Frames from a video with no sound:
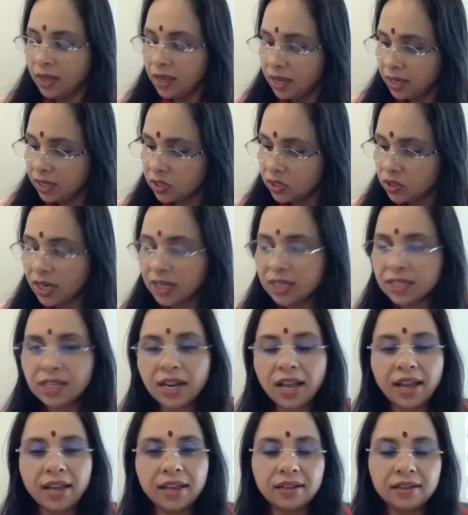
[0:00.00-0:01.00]
is just
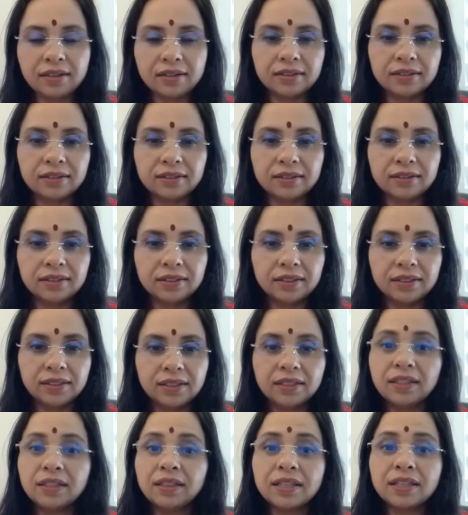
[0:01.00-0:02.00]
like
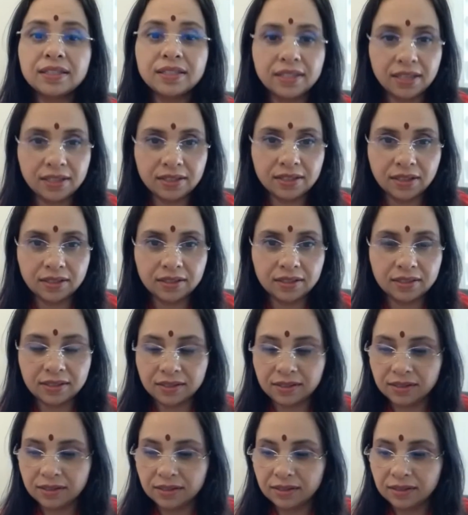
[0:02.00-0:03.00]
the
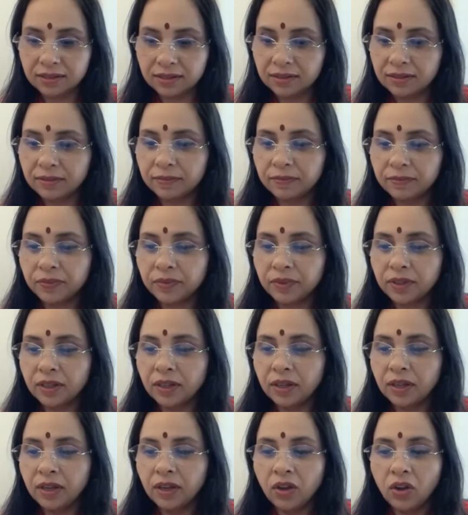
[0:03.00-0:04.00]
seasons.
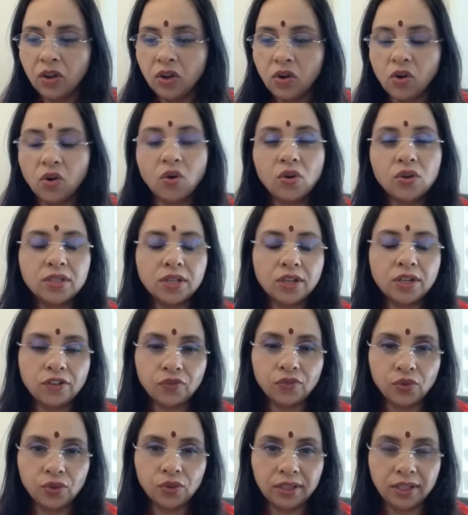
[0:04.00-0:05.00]
O son
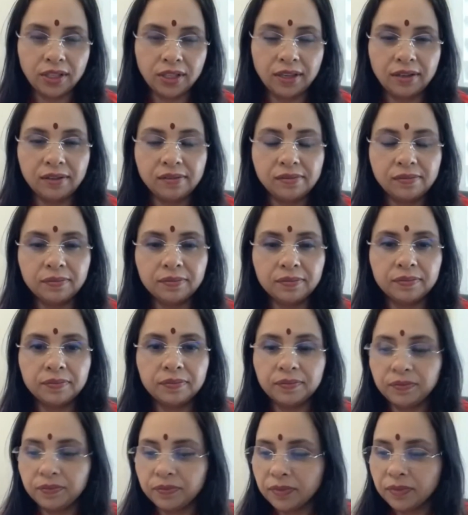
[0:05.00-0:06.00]
of Kunti,
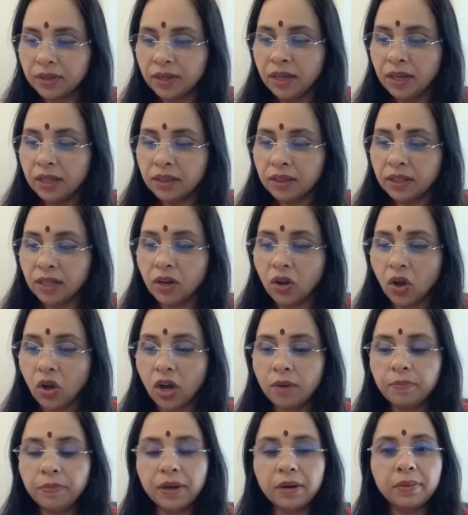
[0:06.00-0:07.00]
the
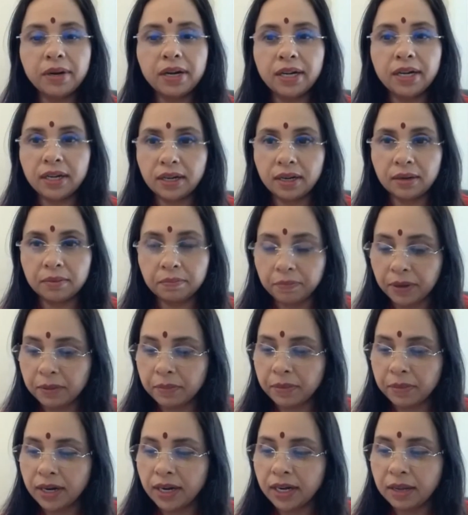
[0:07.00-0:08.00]
non
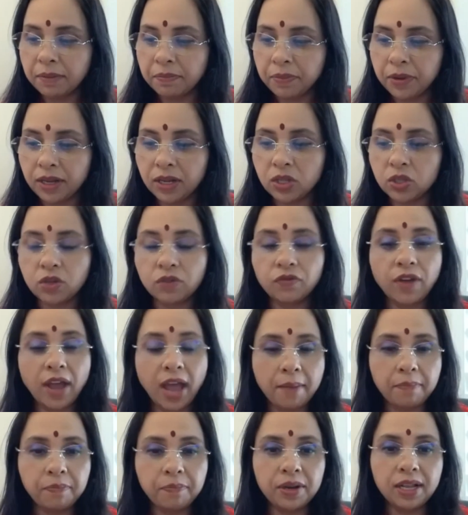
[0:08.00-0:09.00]
permanent appearance of
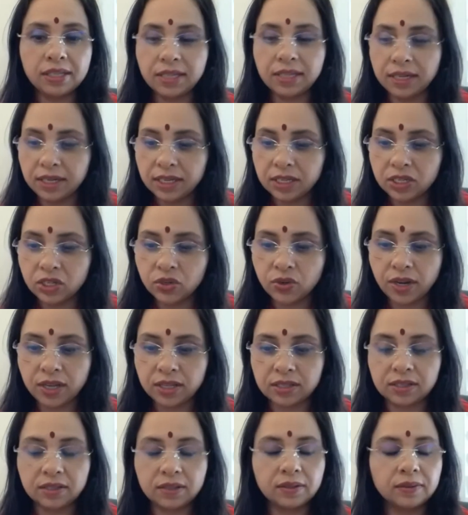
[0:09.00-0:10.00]
happiness and
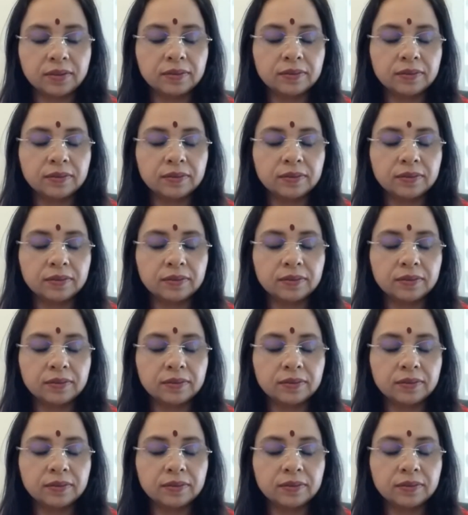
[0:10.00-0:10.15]
distress